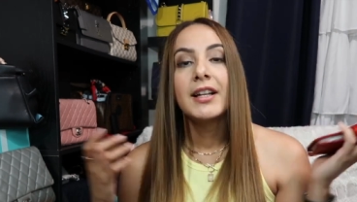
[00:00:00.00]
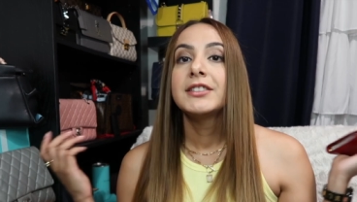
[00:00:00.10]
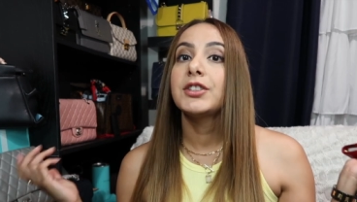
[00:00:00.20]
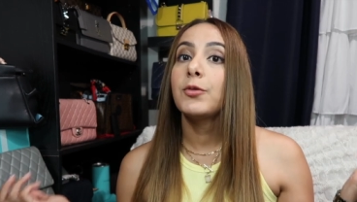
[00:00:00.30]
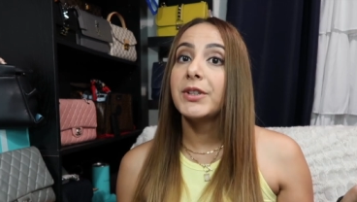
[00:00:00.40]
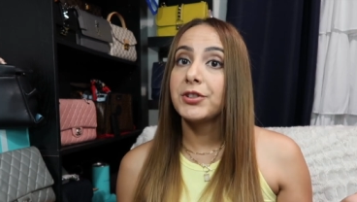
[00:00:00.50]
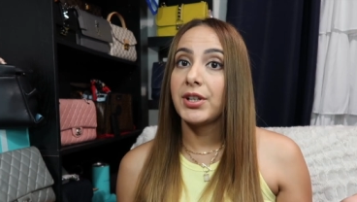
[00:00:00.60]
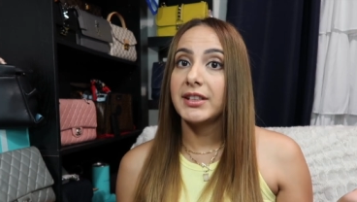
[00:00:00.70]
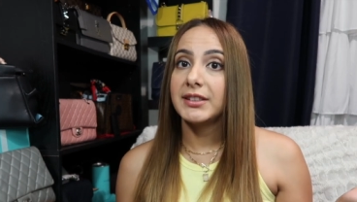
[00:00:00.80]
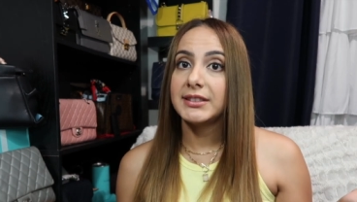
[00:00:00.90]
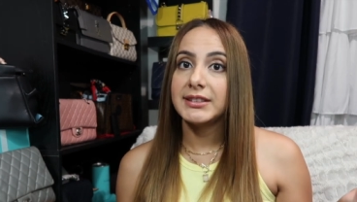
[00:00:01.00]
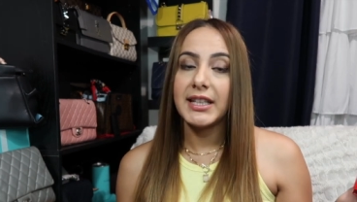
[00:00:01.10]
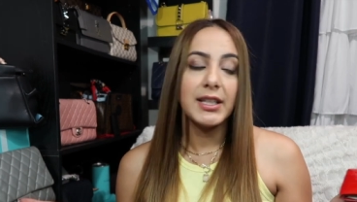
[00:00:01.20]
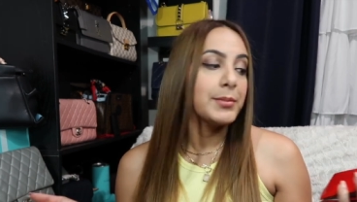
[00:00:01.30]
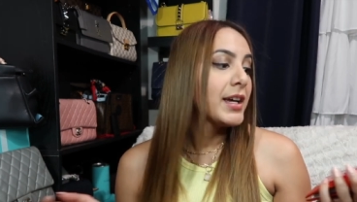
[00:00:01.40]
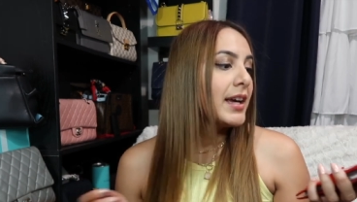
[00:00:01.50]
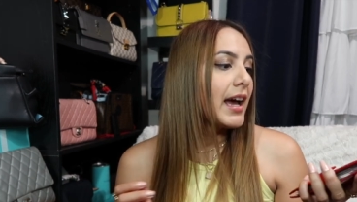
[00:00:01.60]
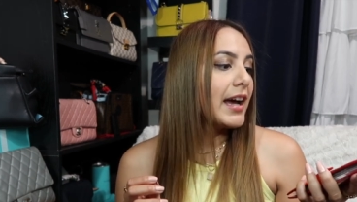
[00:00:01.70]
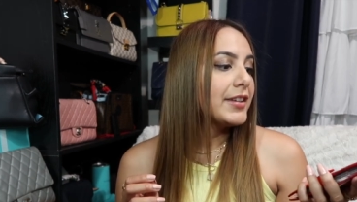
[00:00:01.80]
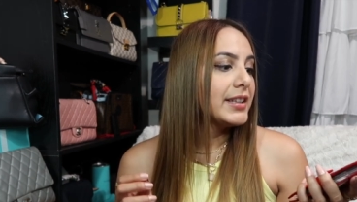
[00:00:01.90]
So we tried the same,
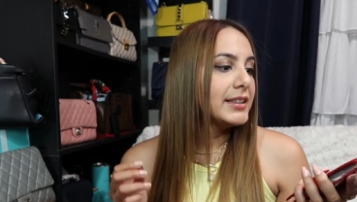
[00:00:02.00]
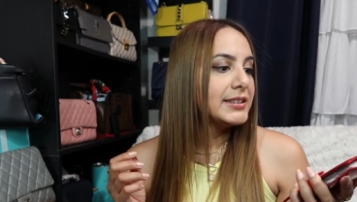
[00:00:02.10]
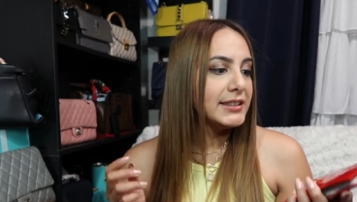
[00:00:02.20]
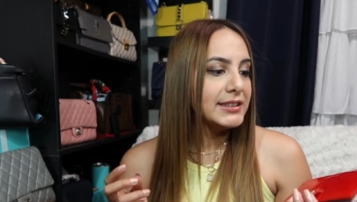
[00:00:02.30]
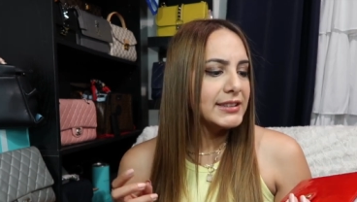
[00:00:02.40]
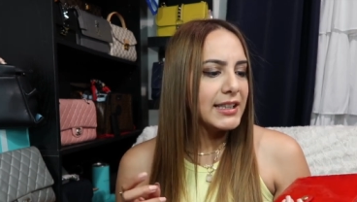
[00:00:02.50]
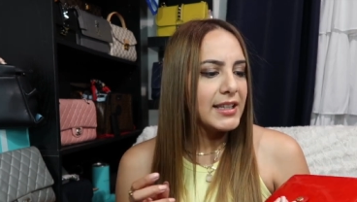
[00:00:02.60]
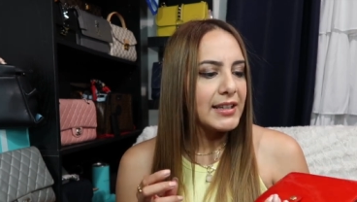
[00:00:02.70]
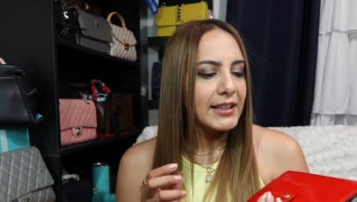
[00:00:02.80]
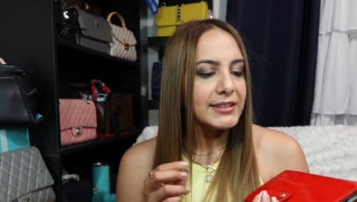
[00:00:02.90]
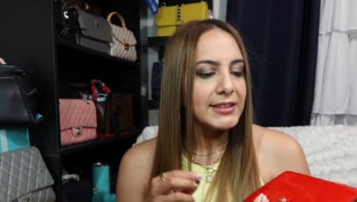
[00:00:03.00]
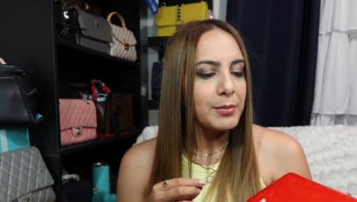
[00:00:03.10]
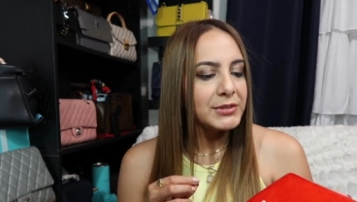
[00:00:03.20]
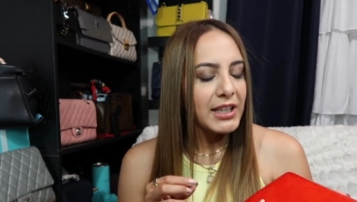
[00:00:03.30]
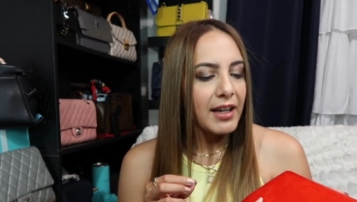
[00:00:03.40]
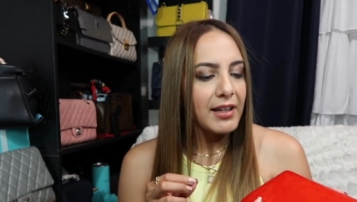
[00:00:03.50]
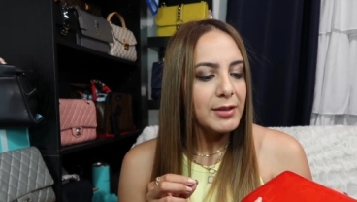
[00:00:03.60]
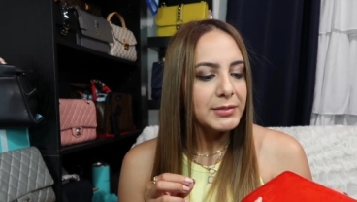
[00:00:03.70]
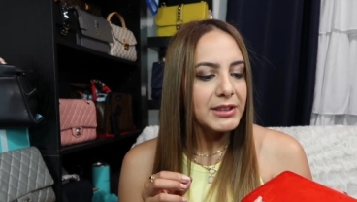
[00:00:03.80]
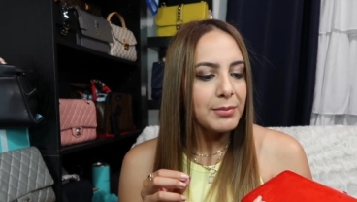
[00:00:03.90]
and they did say that
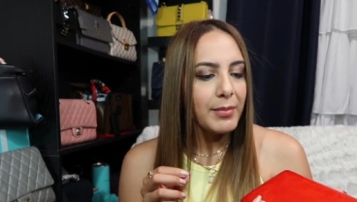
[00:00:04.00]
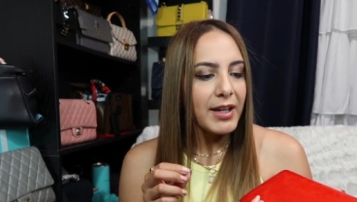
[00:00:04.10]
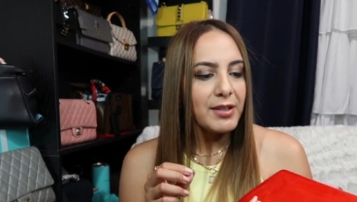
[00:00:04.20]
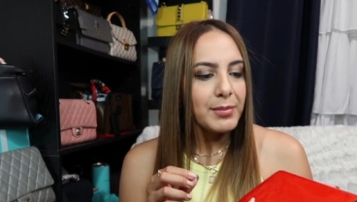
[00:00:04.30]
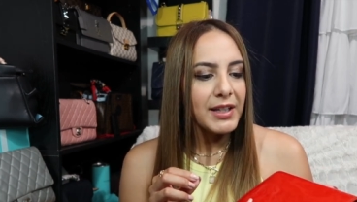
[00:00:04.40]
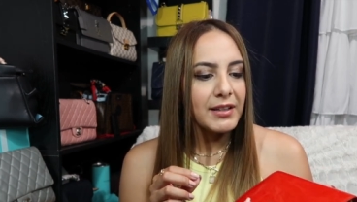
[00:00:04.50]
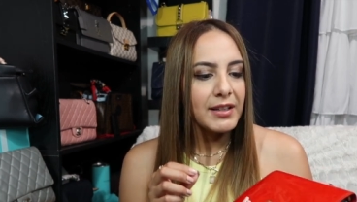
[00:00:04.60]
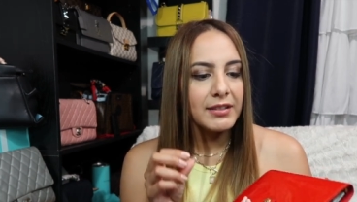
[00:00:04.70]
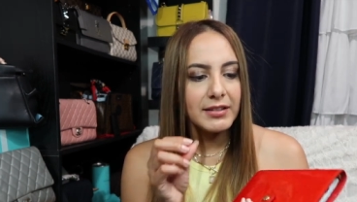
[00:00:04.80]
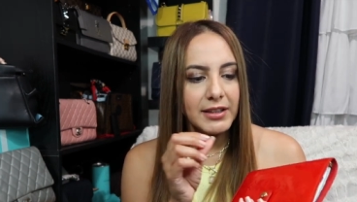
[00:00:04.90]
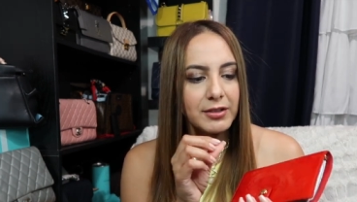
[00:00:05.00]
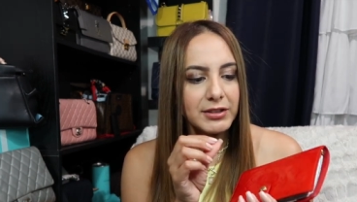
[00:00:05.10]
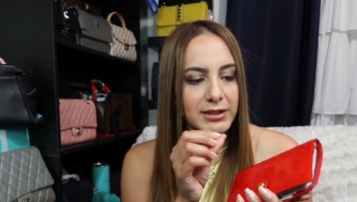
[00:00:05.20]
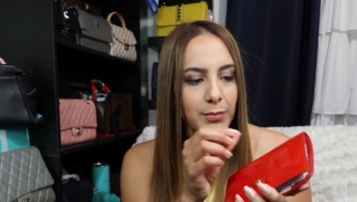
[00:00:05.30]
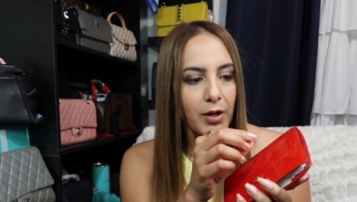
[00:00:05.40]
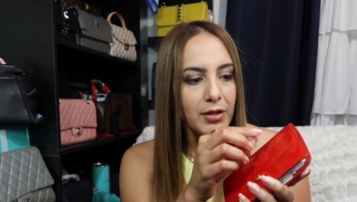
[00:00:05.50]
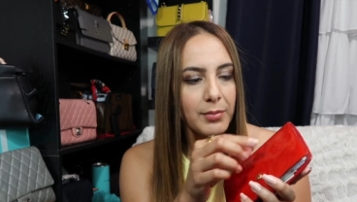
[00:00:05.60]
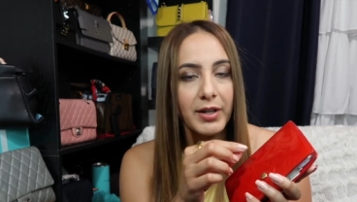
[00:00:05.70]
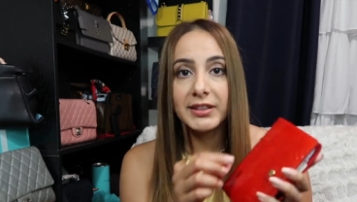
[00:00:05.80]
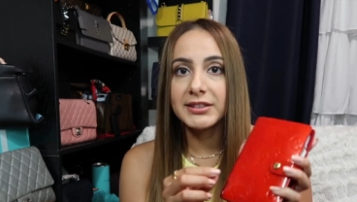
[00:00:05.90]
sometimes it might make little small
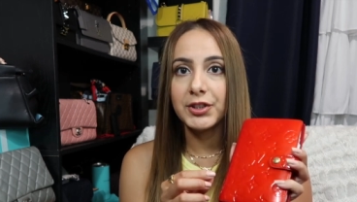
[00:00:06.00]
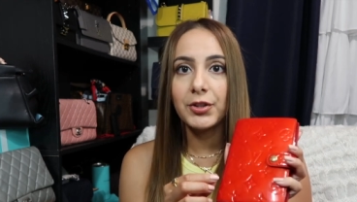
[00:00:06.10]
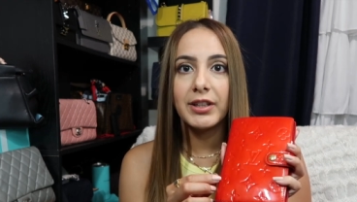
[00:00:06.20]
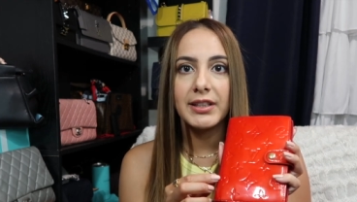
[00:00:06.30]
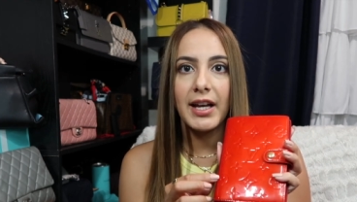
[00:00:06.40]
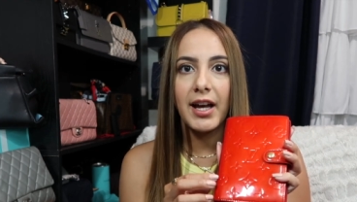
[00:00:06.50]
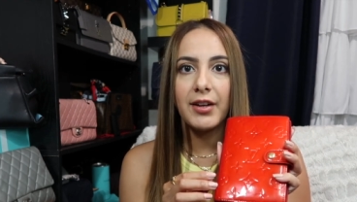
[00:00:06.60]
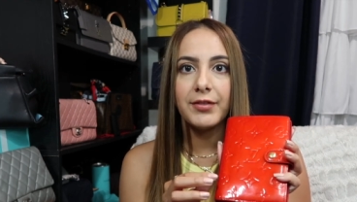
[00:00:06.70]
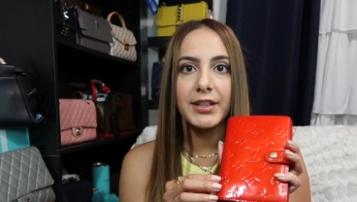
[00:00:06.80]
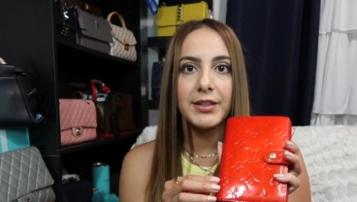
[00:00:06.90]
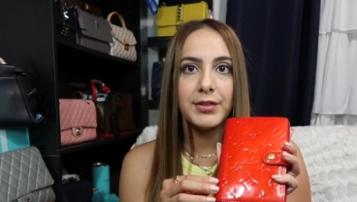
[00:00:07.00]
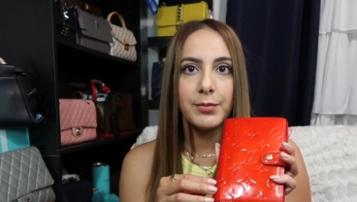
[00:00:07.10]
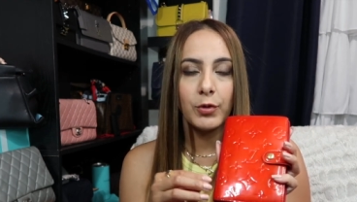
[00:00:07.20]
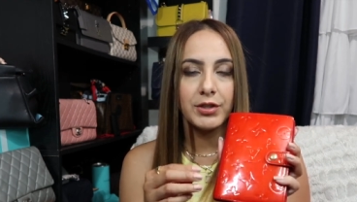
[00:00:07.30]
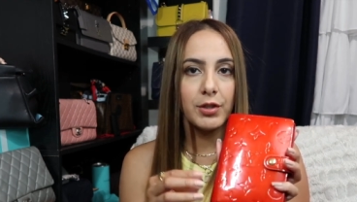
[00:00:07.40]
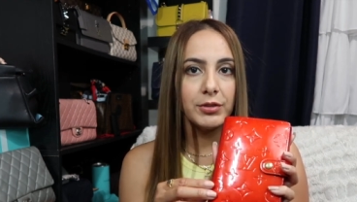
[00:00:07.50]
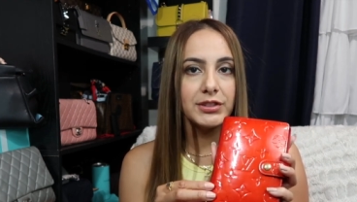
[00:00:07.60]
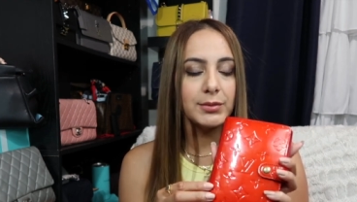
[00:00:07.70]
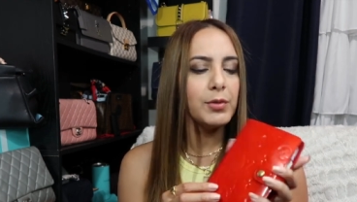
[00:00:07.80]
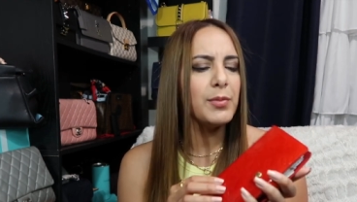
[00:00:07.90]
marks that you already have even more
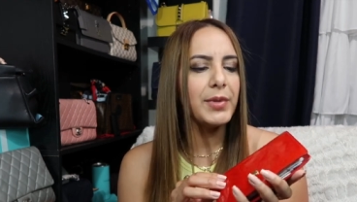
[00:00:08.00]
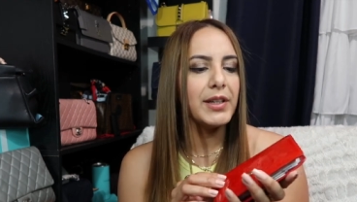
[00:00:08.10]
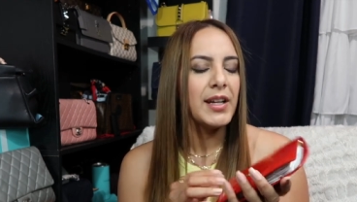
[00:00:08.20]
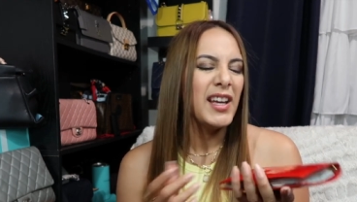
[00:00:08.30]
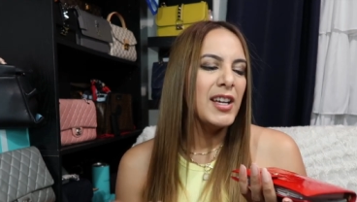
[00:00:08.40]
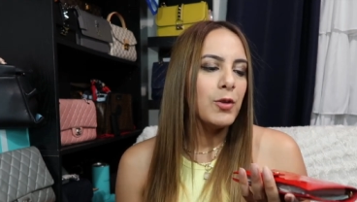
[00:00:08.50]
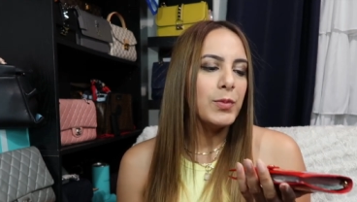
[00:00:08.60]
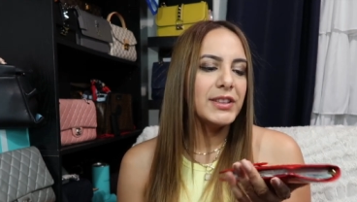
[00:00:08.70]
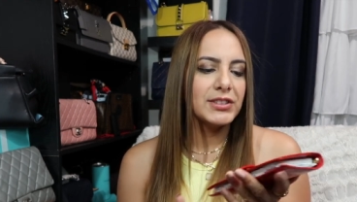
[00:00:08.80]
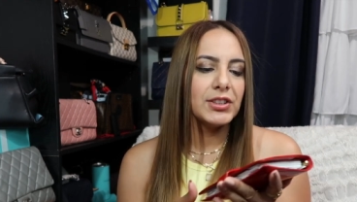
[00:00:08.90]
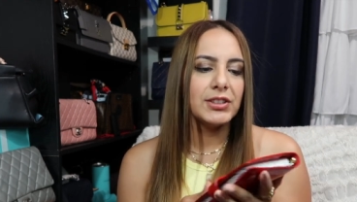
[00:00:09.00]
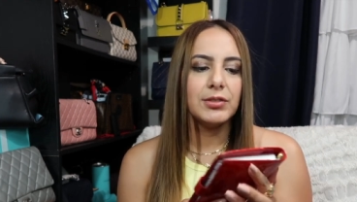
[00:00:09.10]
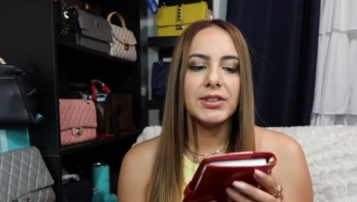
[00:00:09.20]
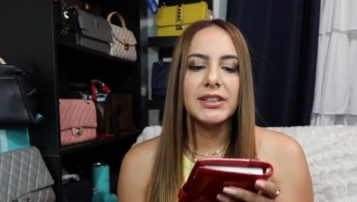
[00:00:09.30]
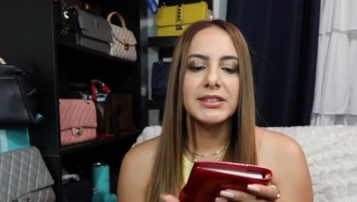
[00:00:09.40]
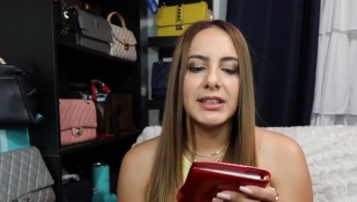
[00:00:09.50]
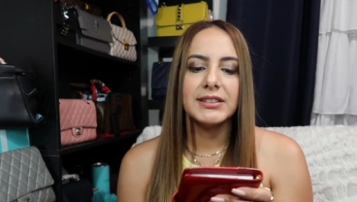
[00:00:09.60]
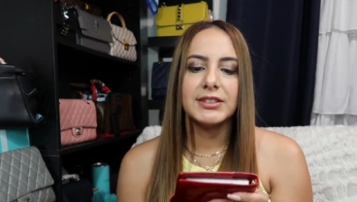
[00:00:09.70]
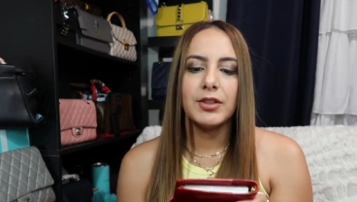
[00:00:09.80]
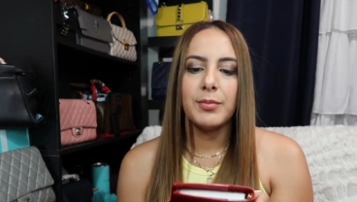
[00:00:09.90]
noticeable, but we took the risk.
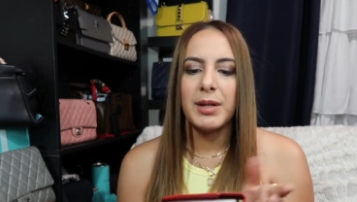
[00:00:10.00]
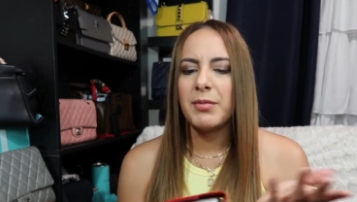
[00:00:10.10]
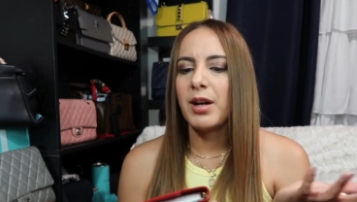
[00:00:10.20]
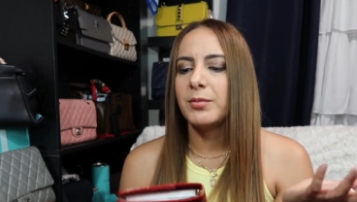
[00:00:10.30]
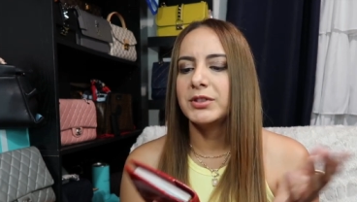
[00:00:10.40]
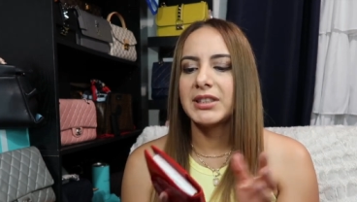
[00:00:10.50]
And so my mom was